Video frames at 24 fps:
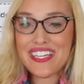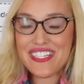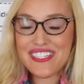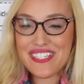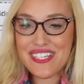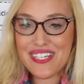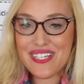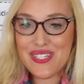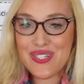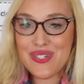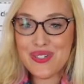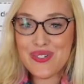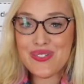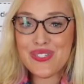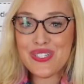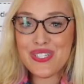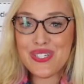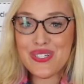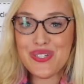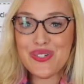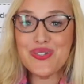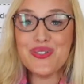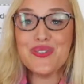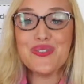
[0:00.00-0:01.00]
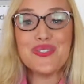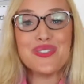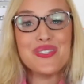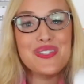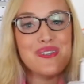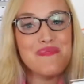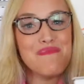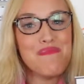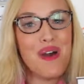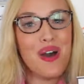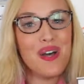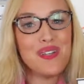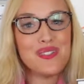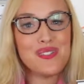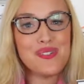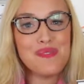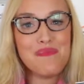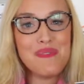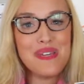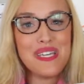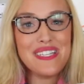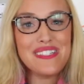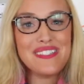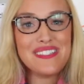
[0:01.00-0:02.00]
continue to use the puzzle
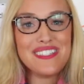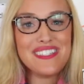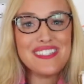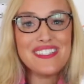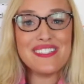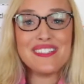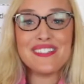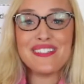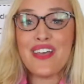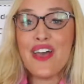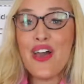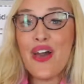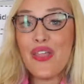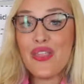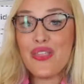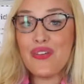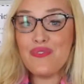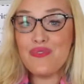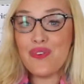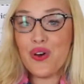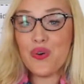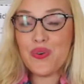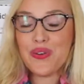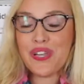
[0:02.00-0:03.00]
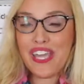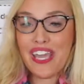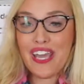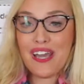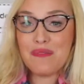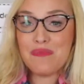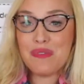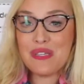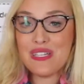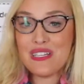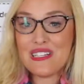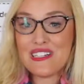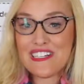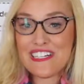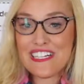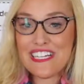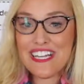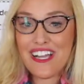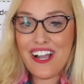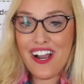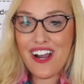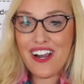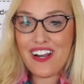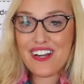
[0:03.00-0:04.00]
pieces, the
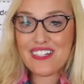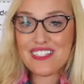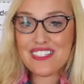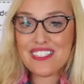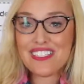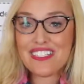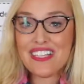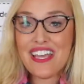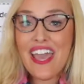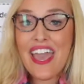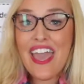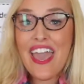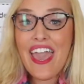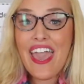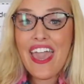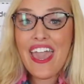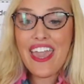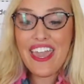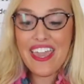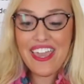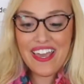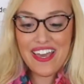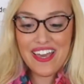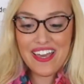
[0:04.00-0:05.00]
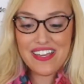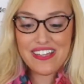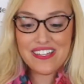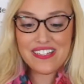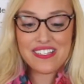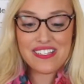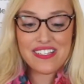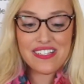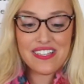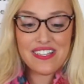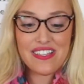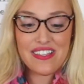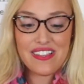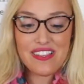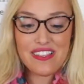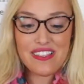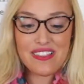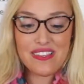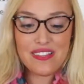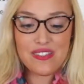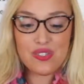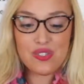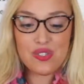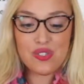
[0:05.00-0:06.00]
vocabulary cards, and
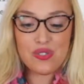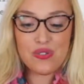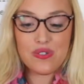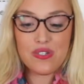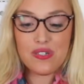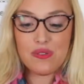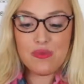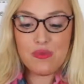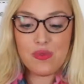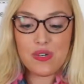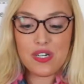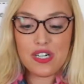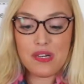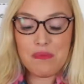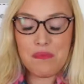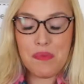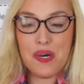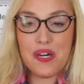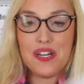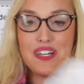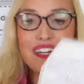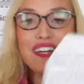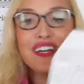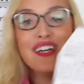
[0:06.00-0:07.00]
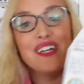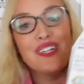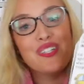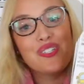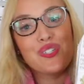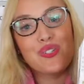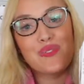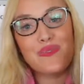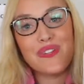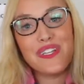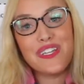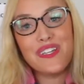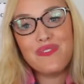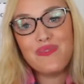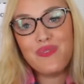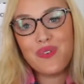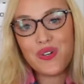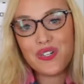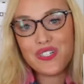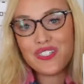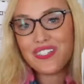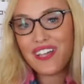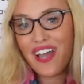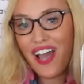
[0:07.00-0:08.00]
the student workbook to
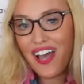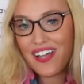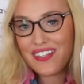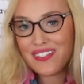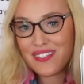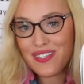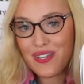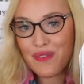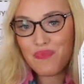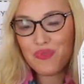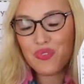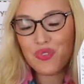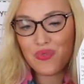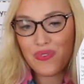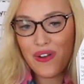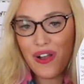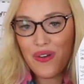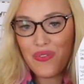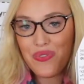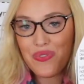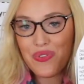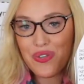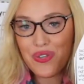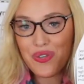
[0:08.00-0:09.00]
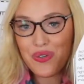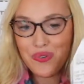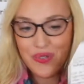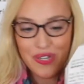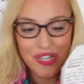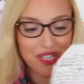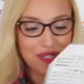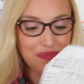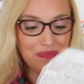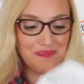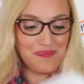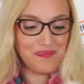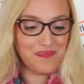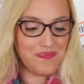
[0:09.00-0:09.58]
reinforce concepts throughout the unit.